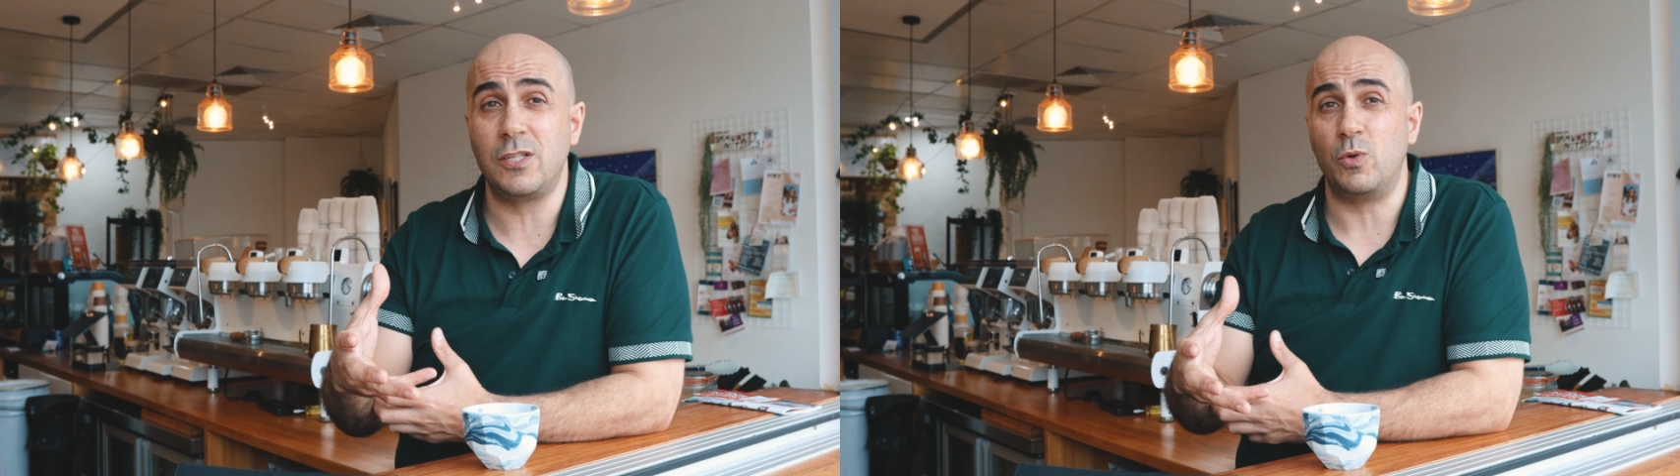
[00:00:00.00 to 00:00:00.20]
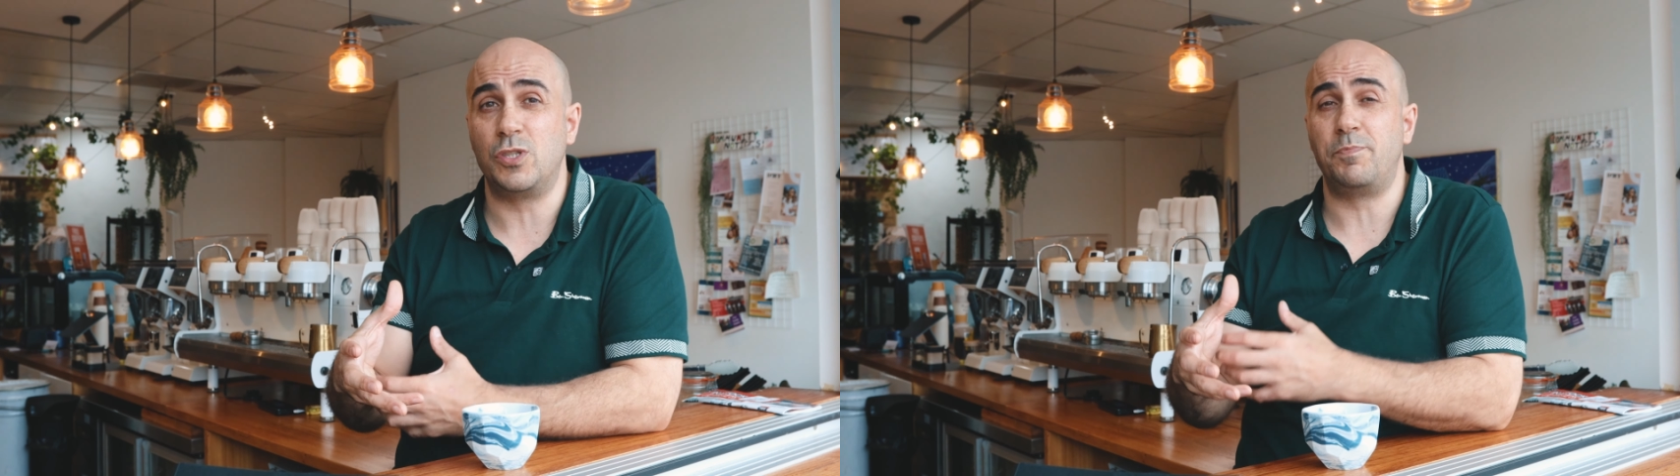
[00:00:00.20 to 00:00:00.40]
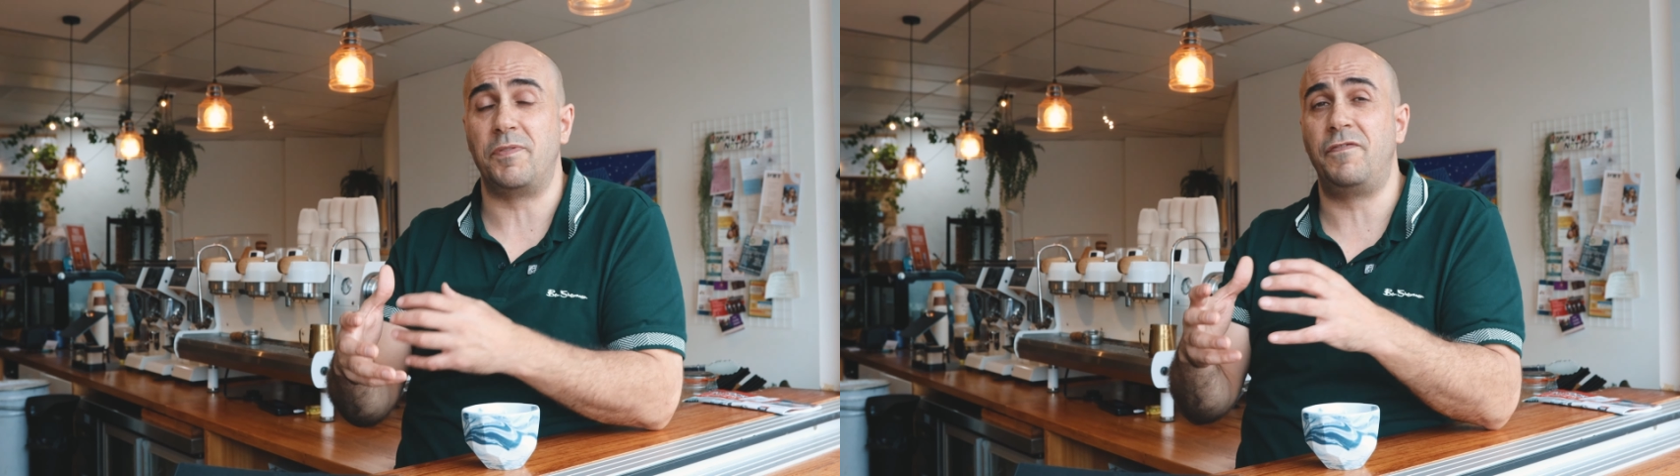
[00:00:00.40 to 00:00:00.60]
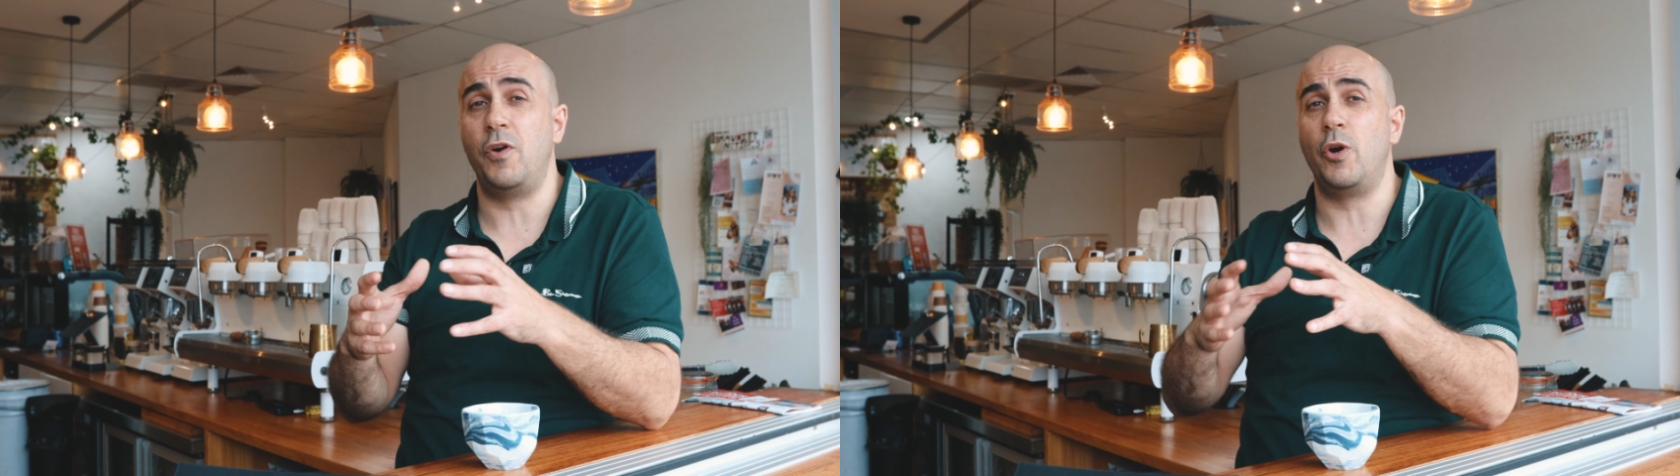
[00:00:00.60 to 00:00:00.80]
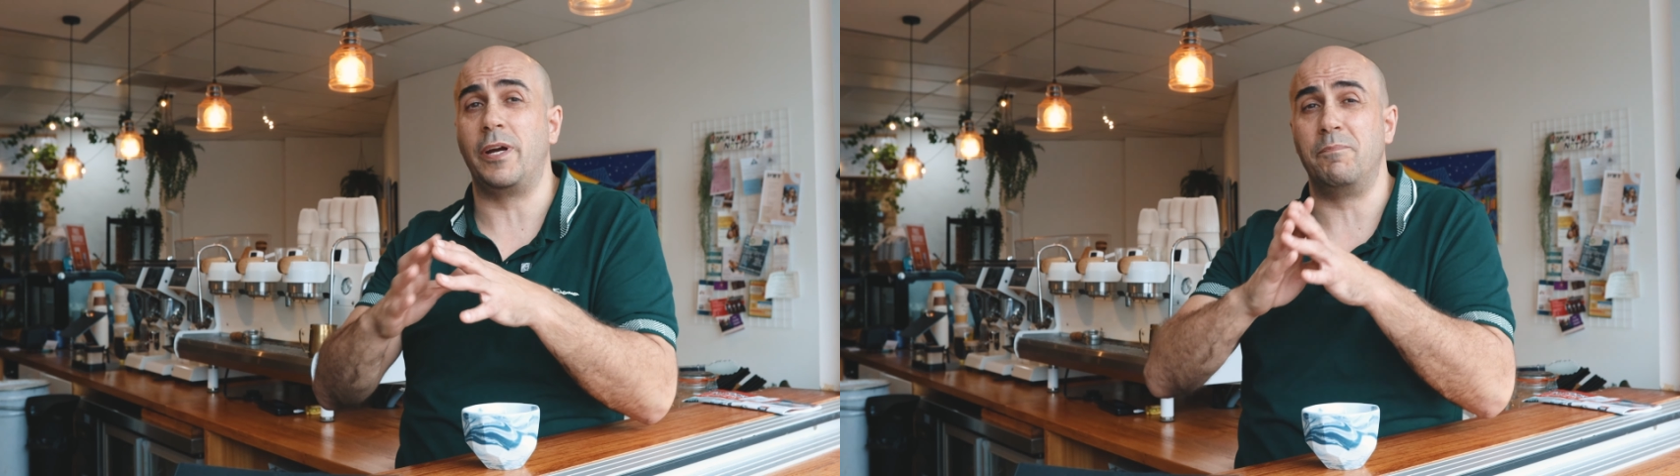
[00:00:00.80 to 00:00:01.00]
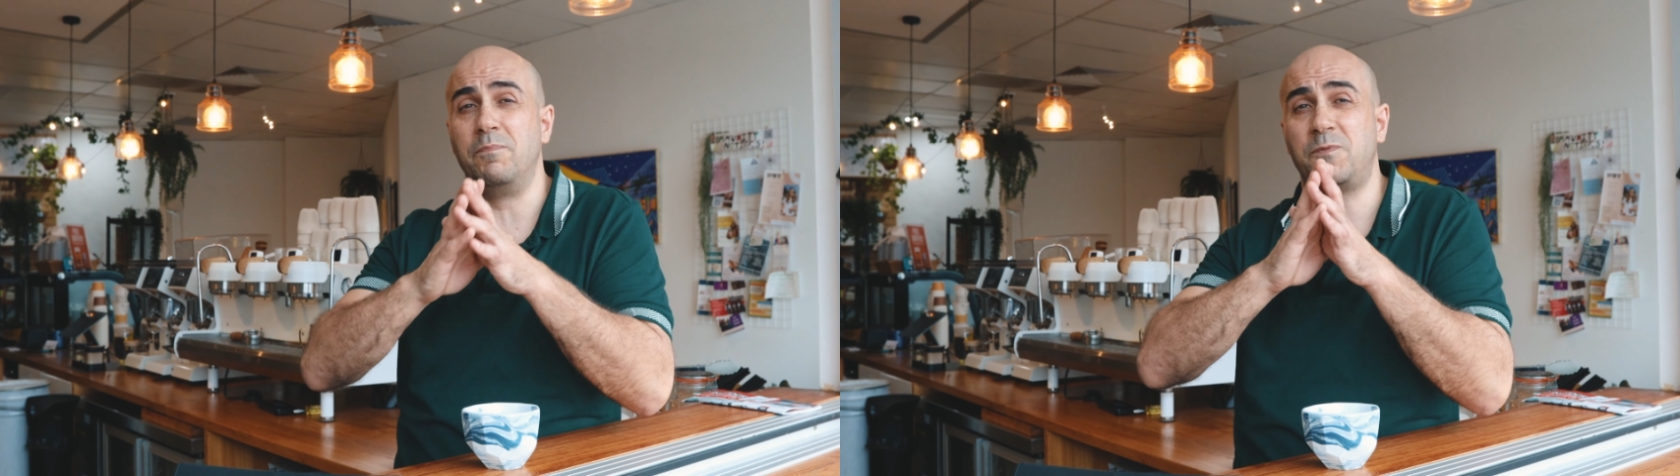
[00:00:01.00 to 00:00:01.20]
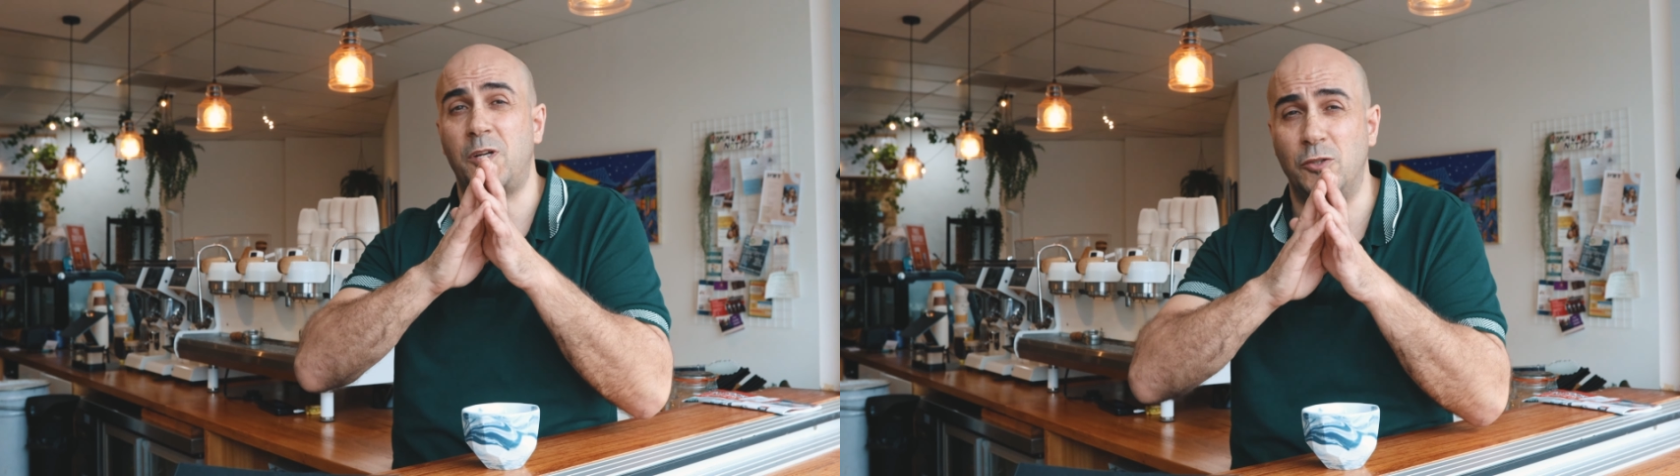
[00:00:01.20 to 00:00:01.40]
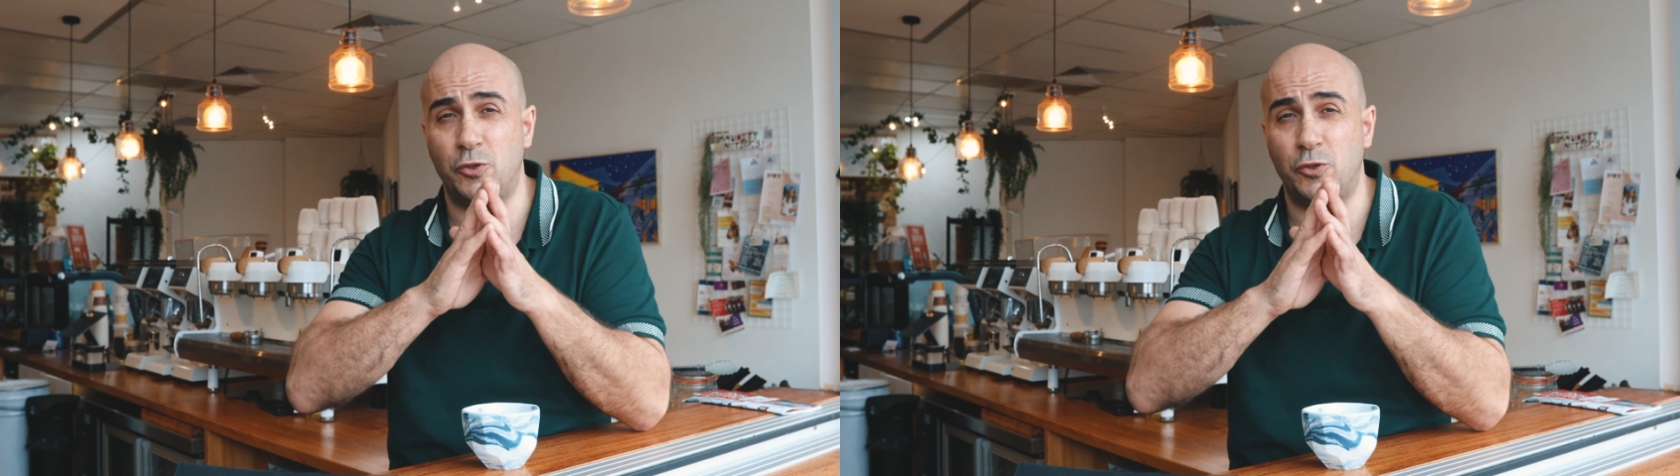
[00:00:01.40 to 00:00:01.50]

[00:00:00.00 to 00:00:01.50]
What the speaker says: or do you prefer a